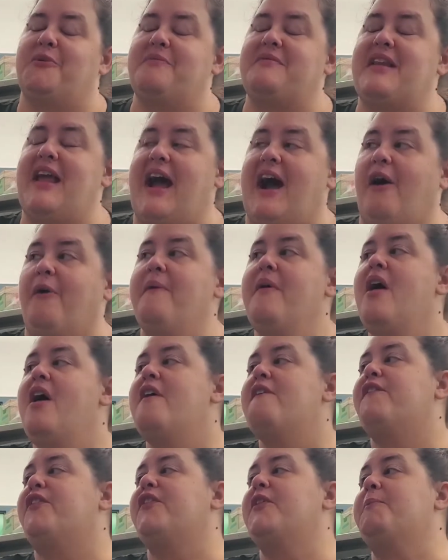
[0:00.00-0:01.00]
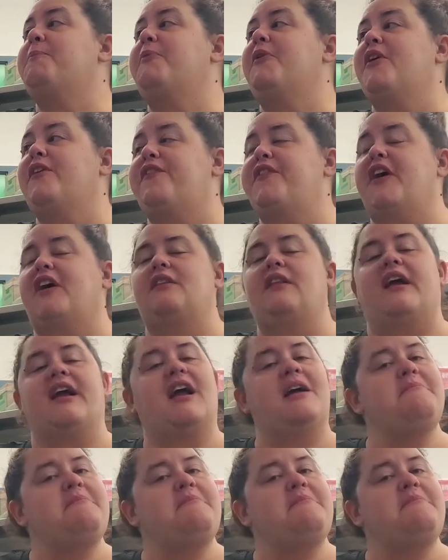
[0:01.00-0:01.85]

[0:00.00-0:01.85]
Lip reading: Now, for the book fair, like I